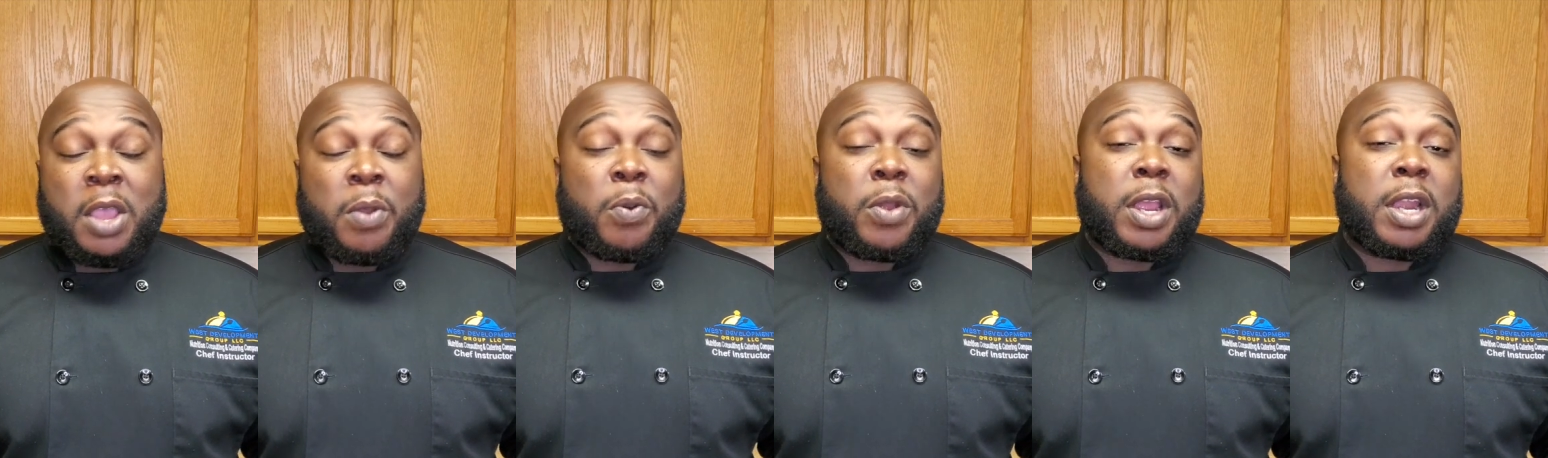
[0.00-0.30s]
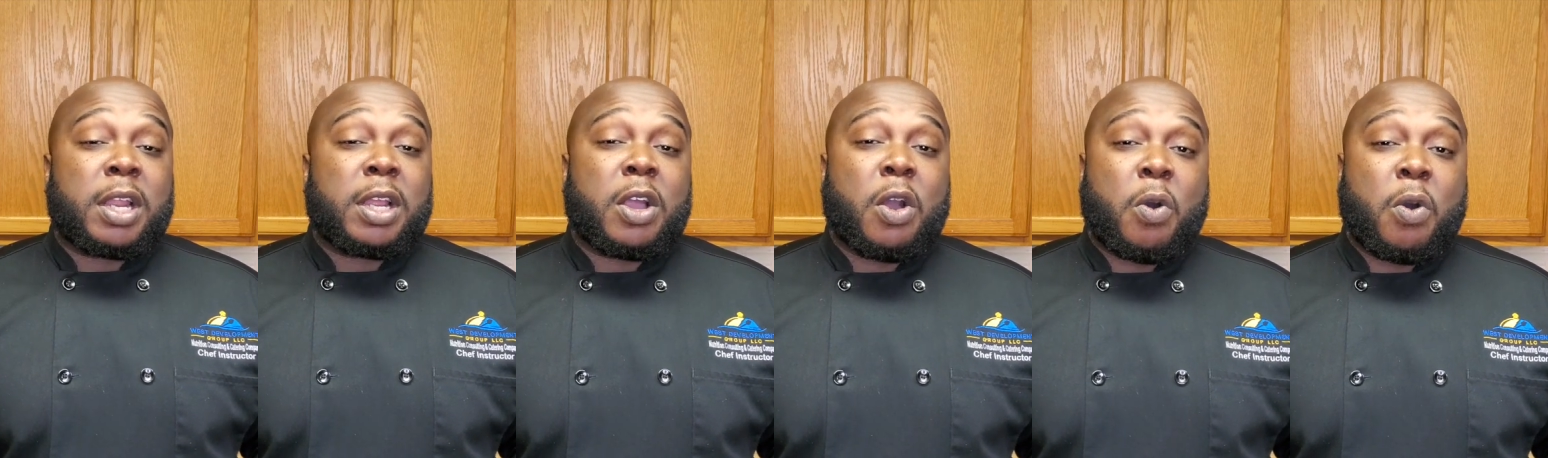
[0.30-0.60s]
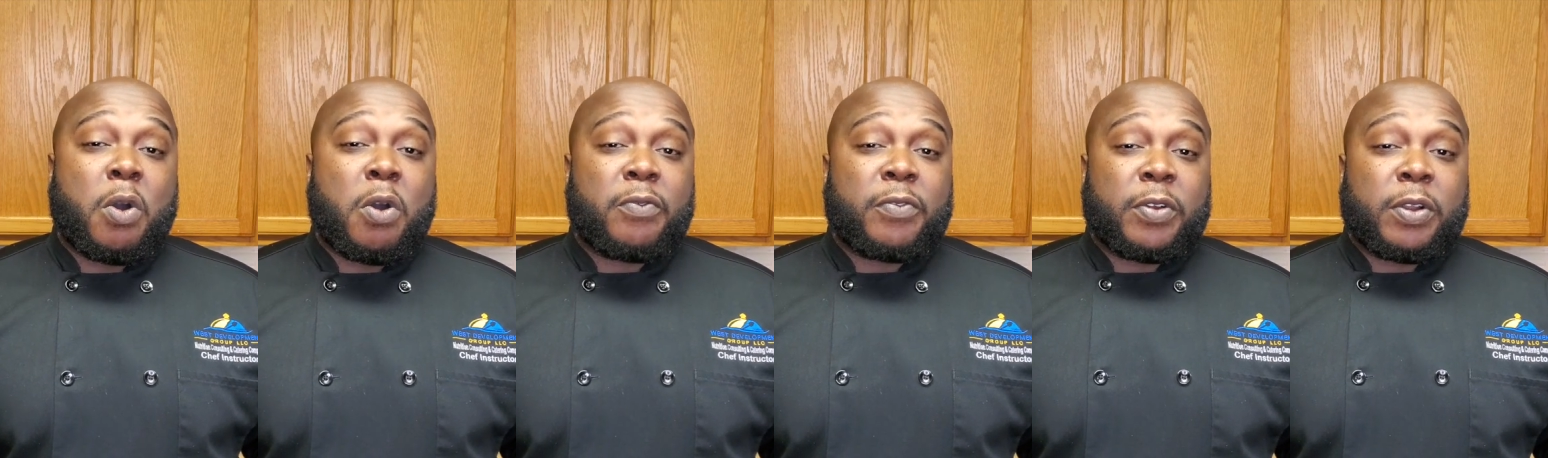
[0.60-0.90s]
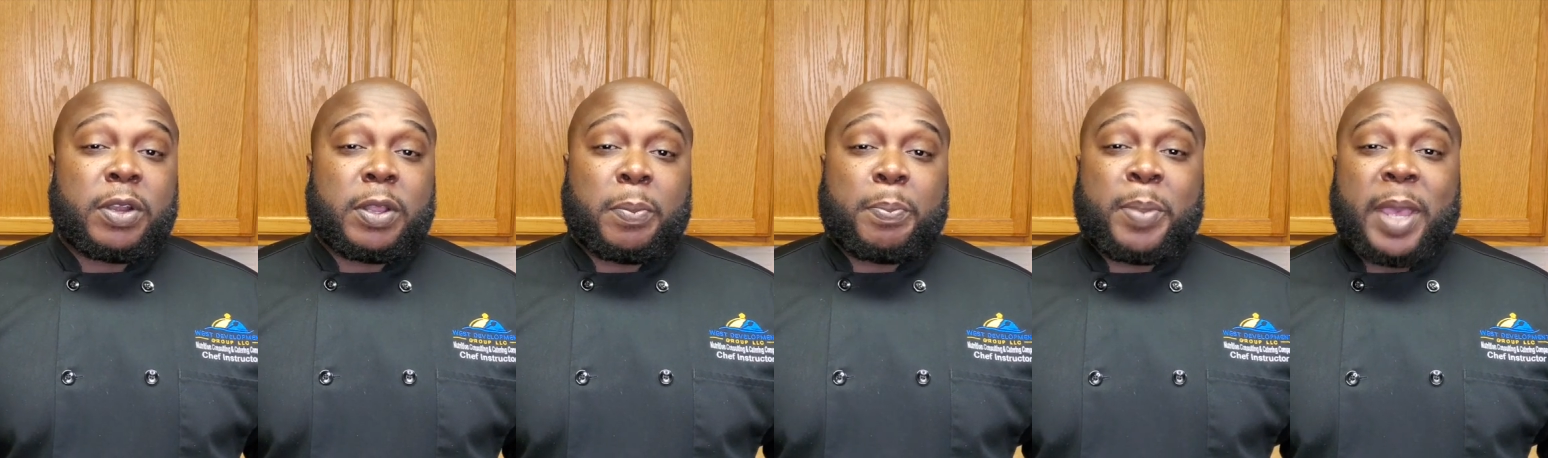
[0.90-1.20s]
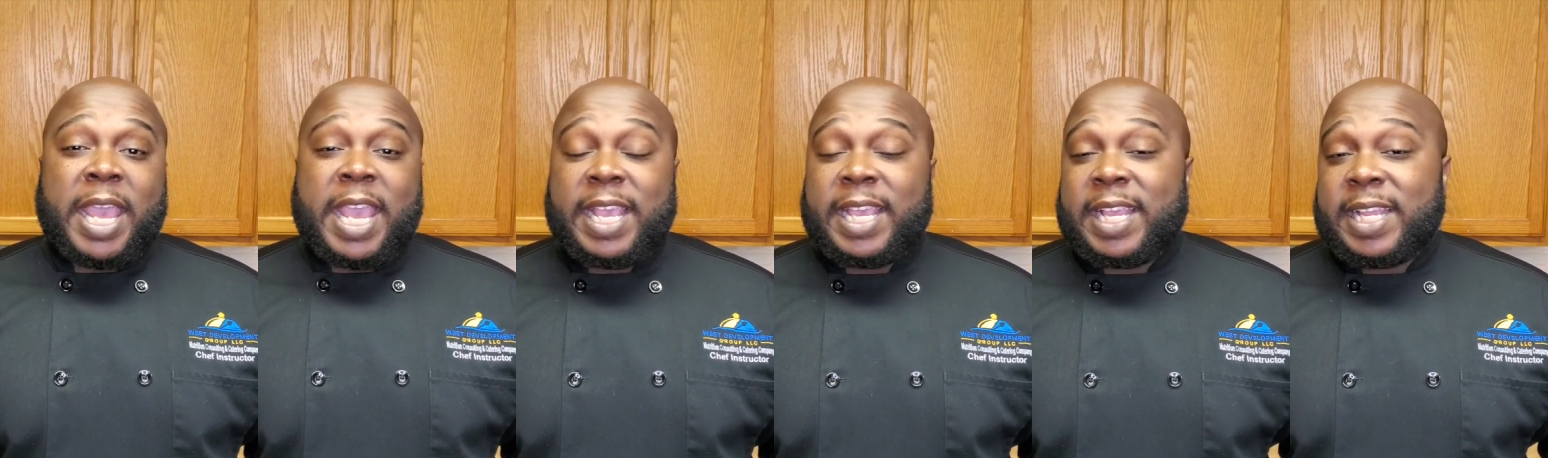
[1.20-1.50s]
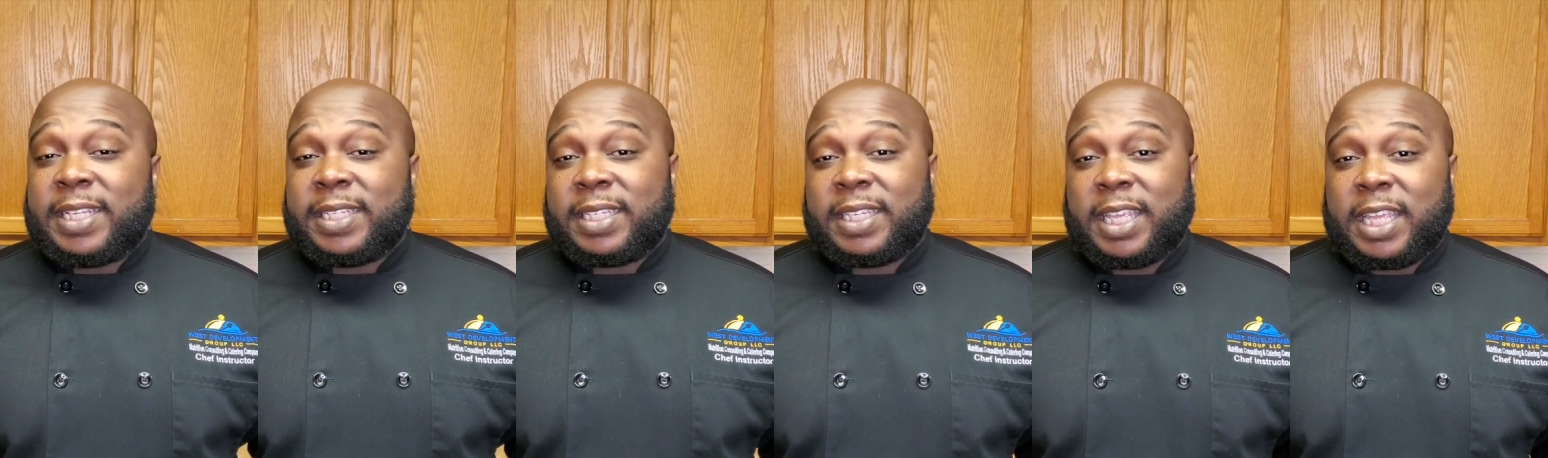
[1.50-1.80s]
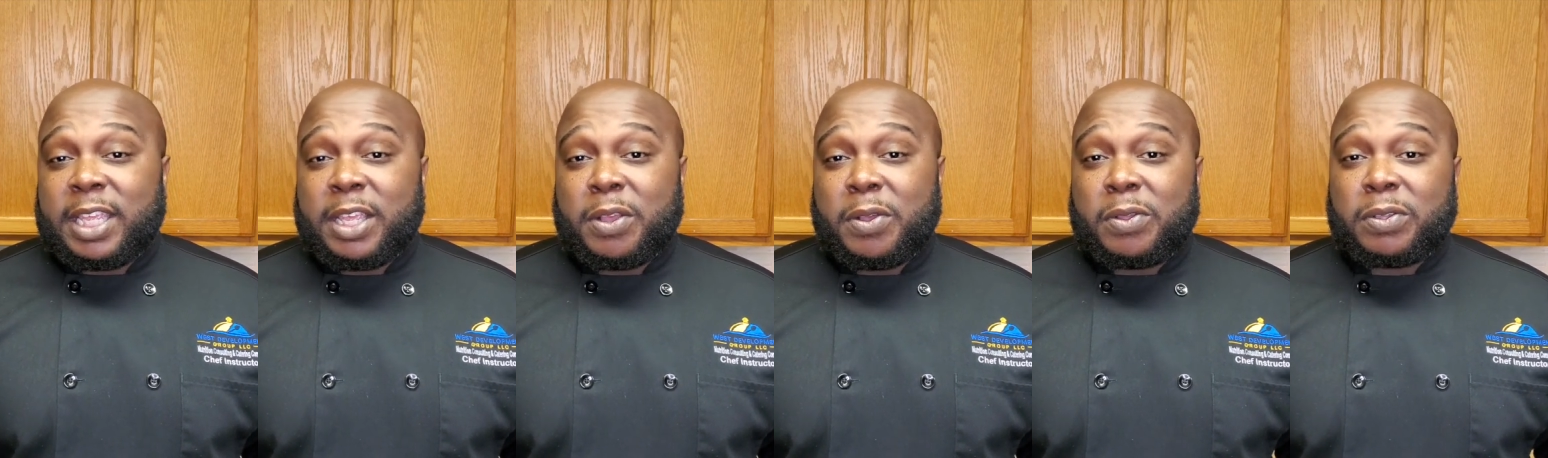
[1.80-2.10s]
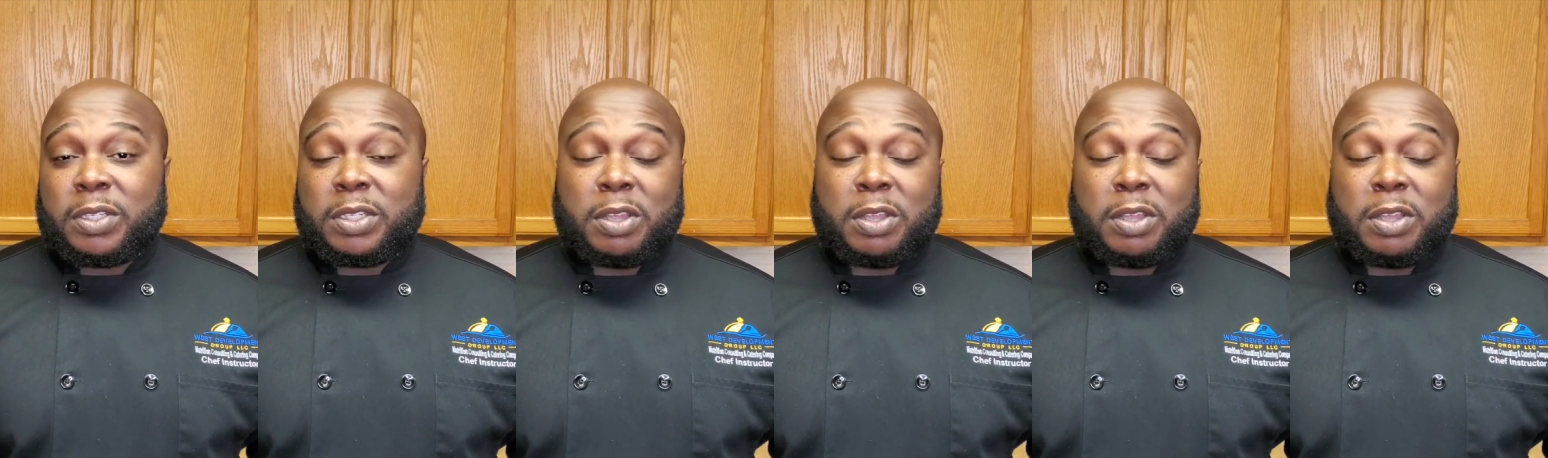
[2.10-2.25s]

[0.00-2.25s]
We're going to go over the baking skills,